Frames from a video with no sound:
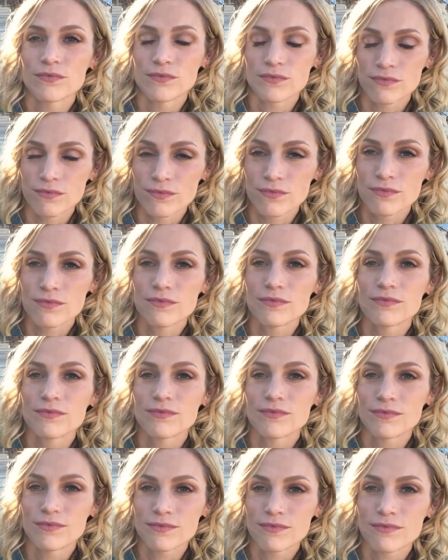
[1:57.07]

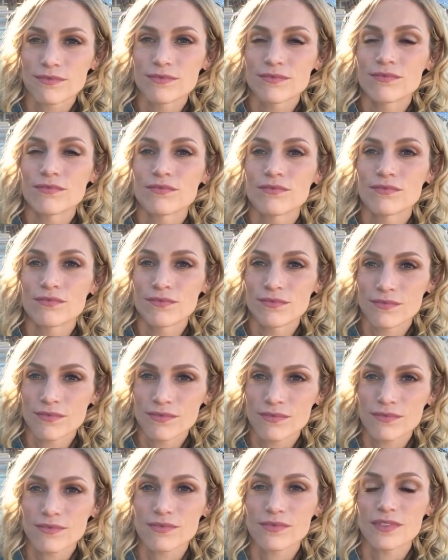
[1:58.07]

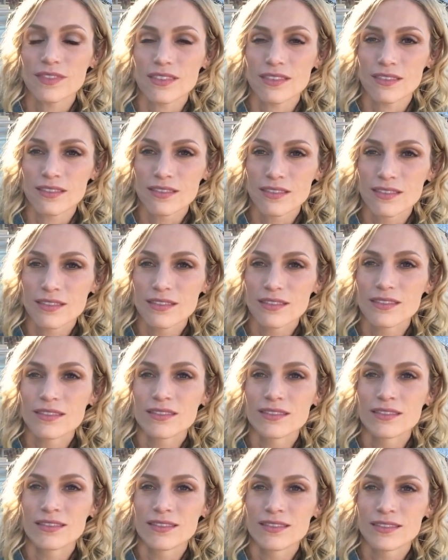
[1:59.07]

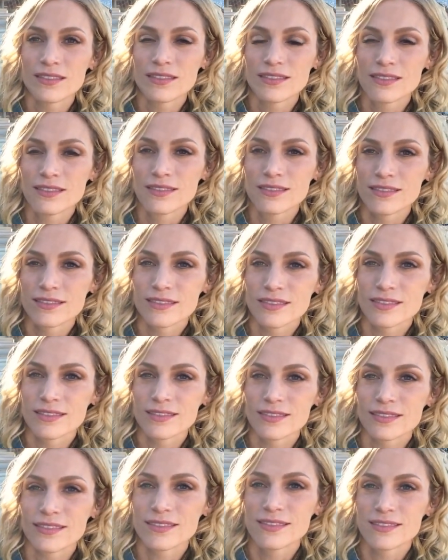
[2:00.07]

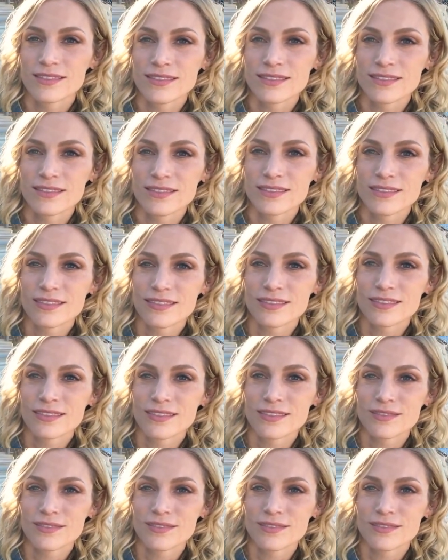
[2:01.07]
(silent)